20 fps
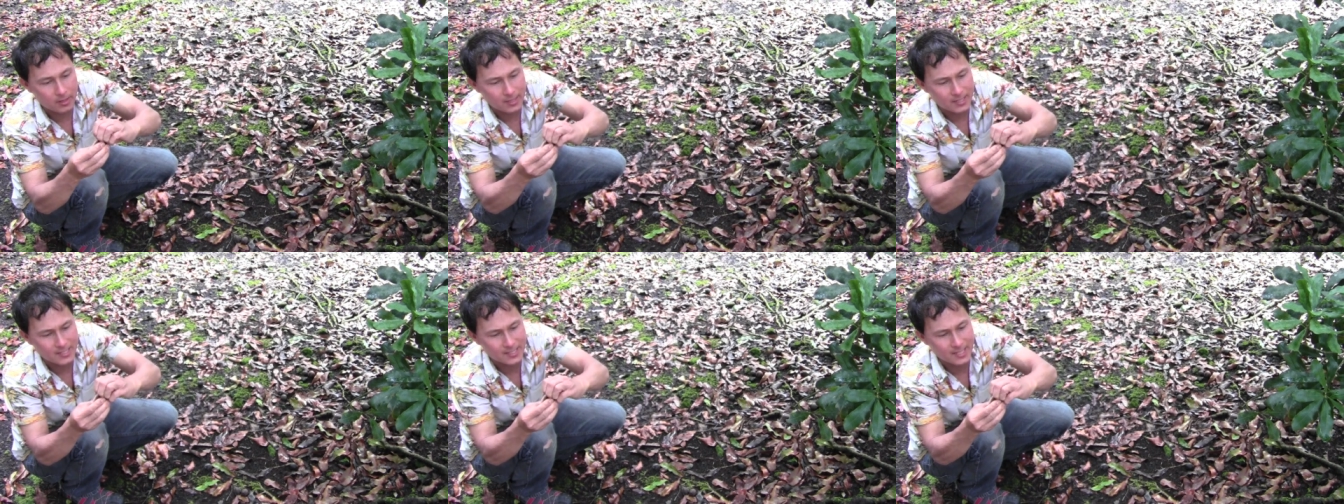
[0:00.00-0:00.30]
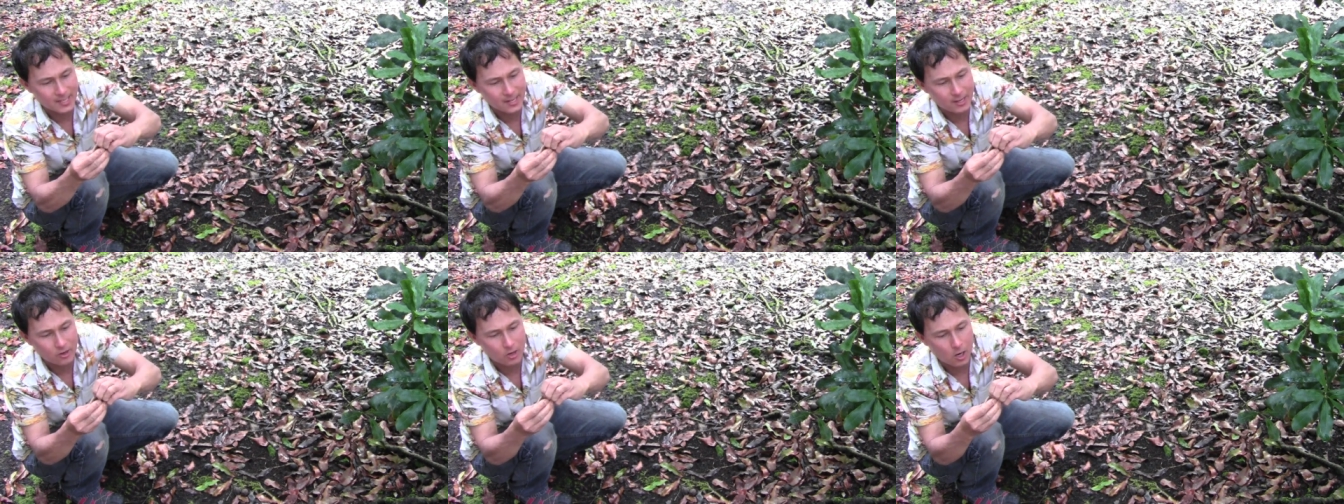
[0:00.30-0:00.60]
uh,
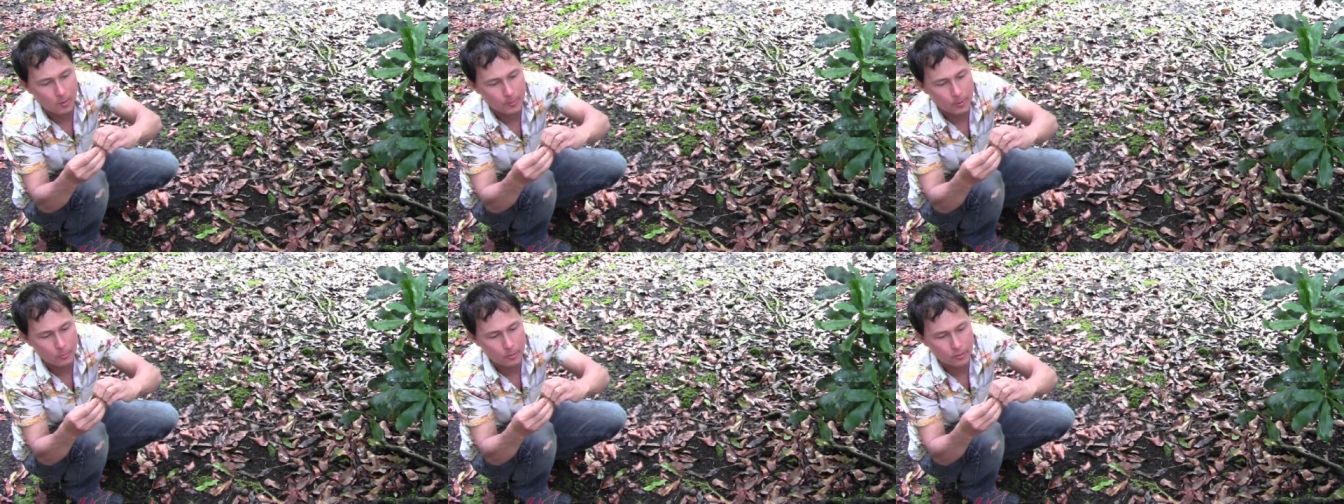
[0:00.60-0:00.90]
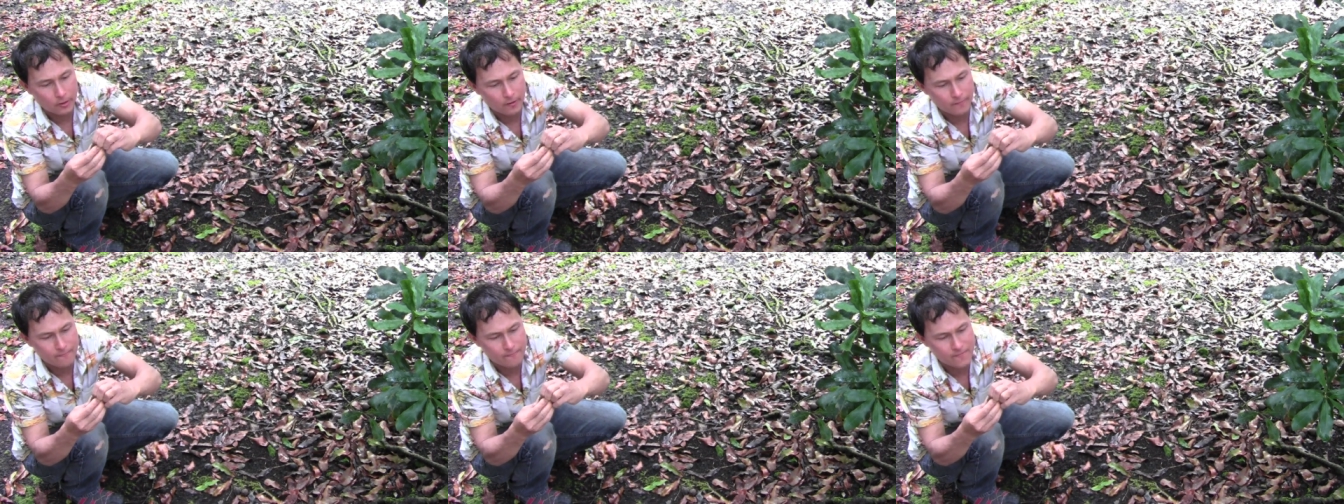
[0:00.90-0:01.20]
dig it open
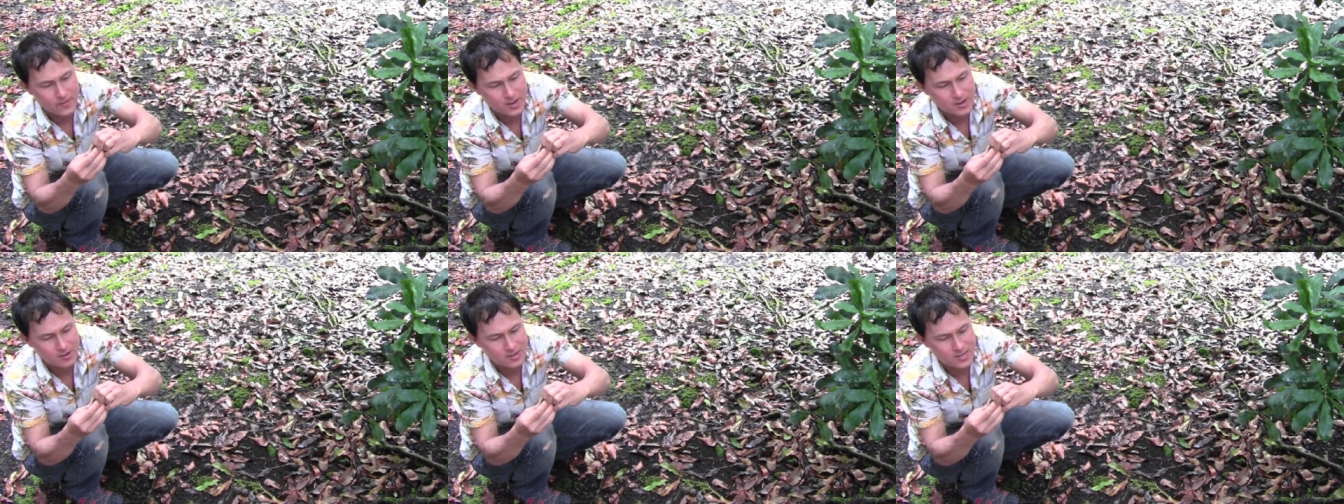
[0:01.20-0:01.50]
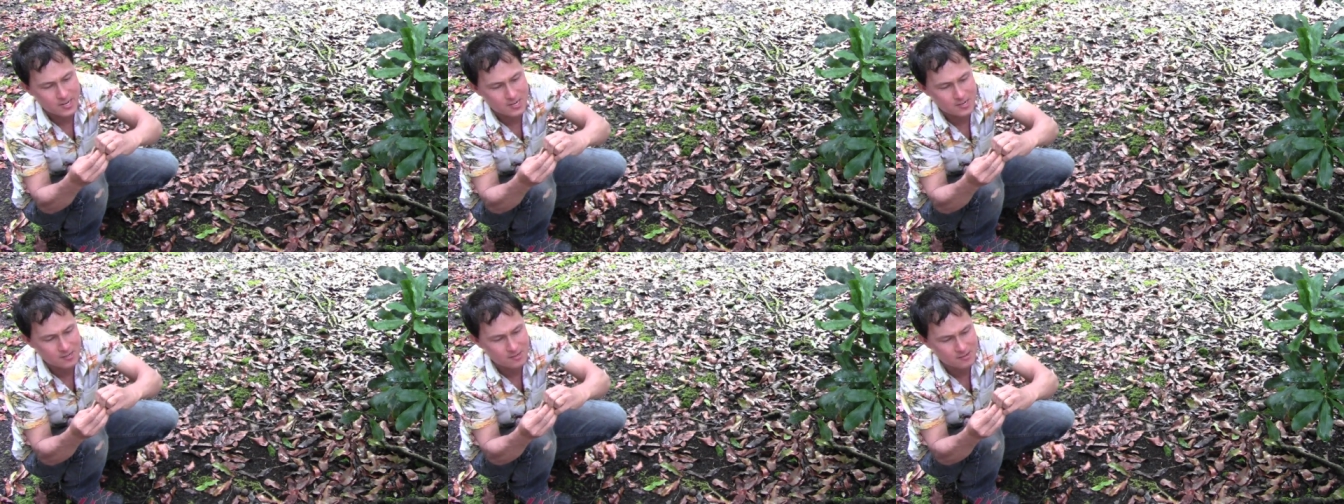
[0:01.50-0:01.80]
with our
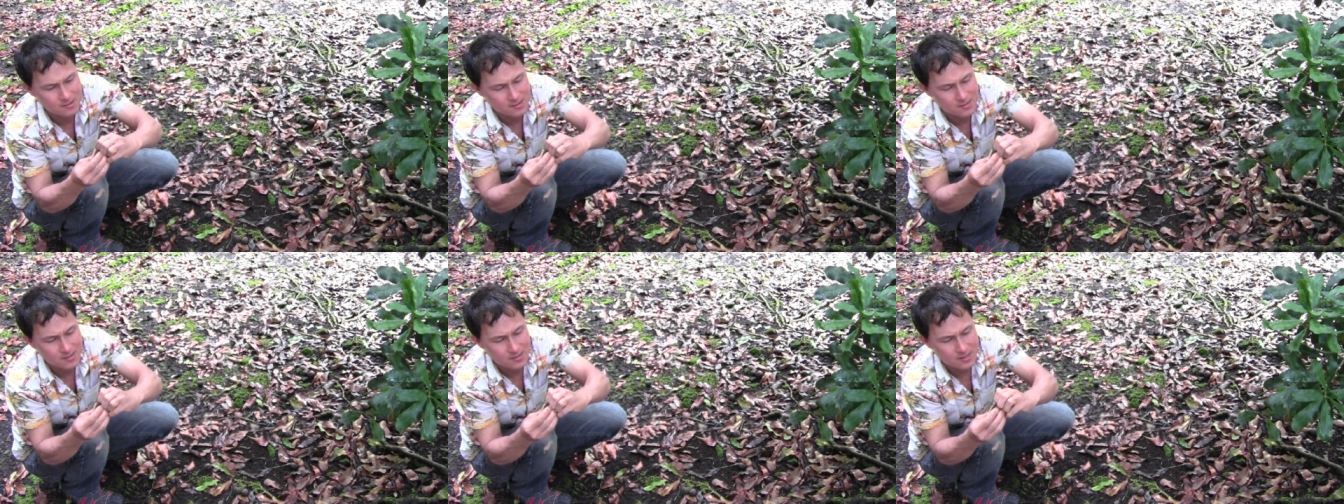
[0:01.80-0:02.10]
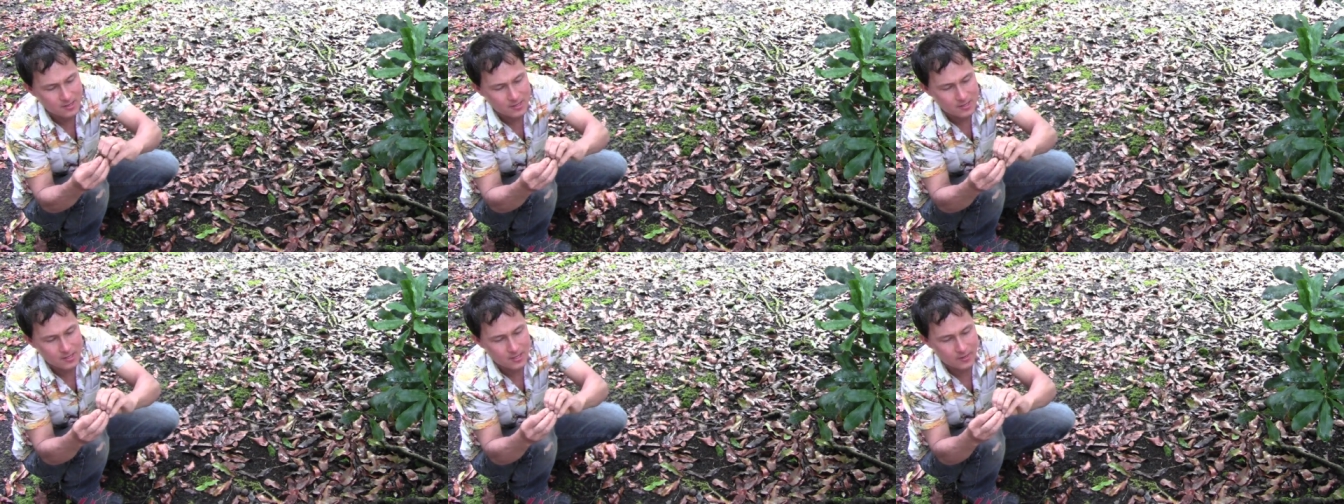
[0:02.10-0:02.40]
fingernail
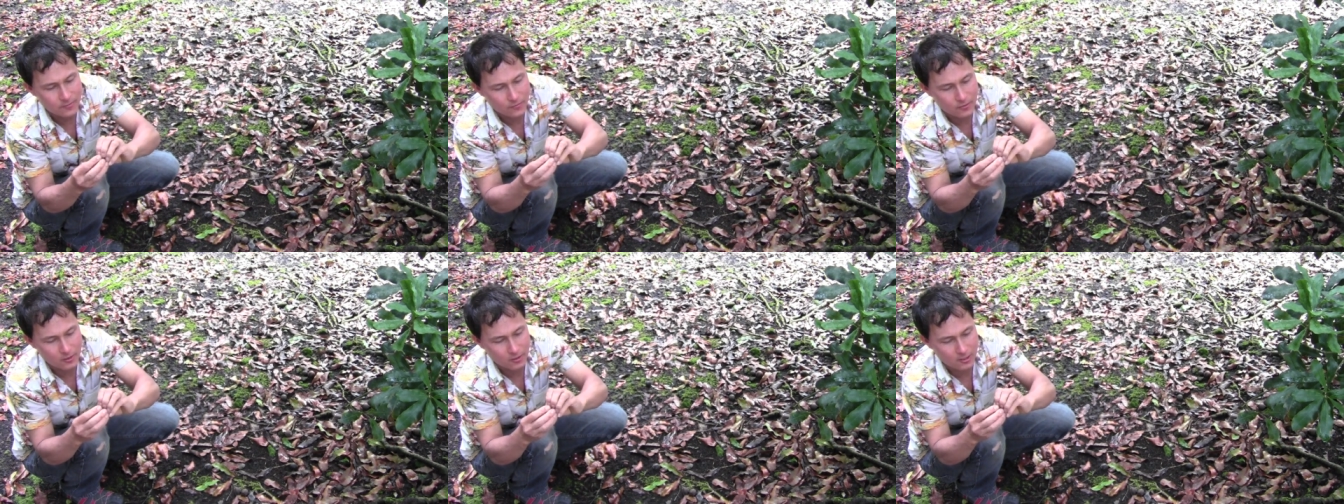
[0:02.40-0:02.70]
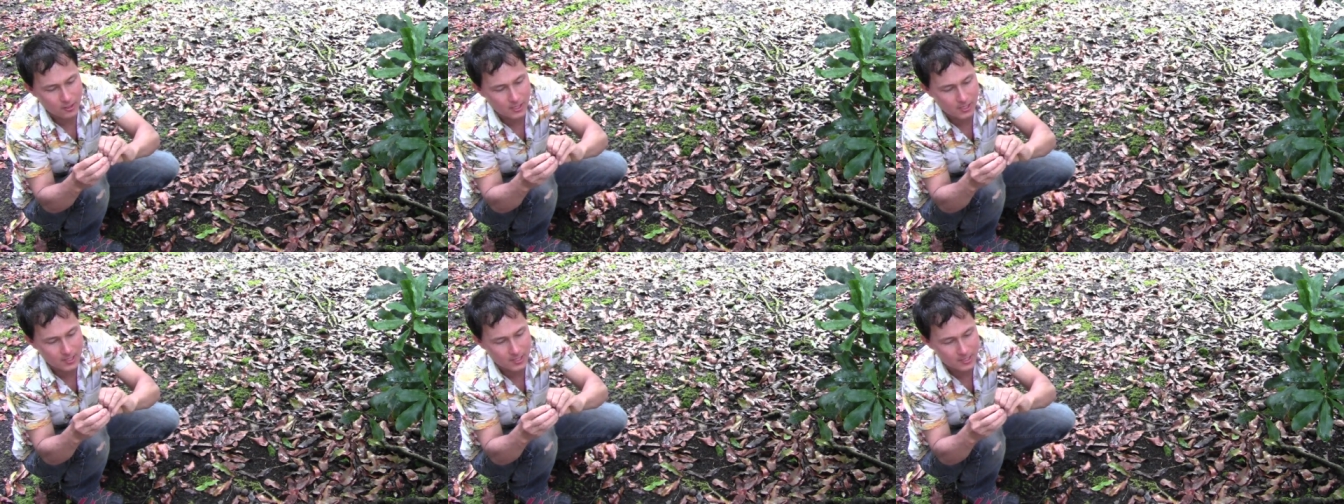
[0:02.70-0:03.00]
if we're
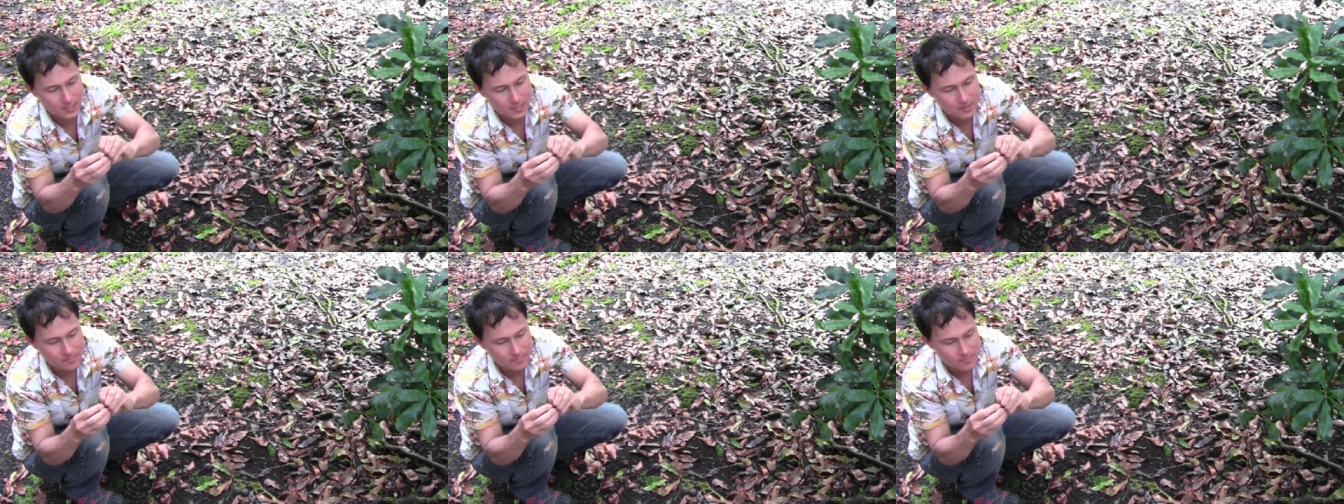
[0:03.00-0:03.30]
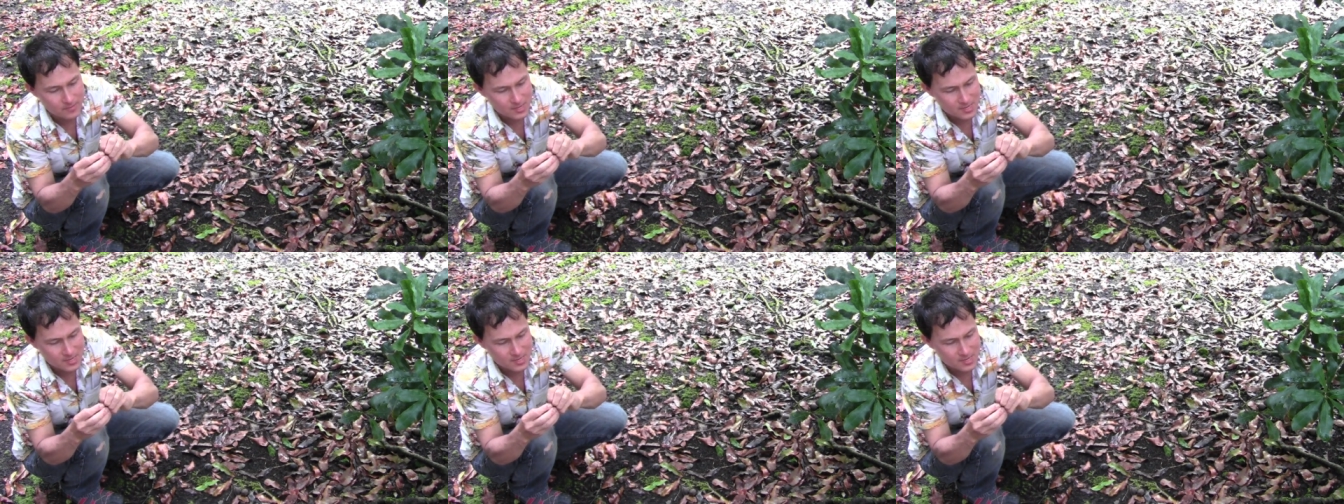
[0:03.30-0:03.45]
lucky,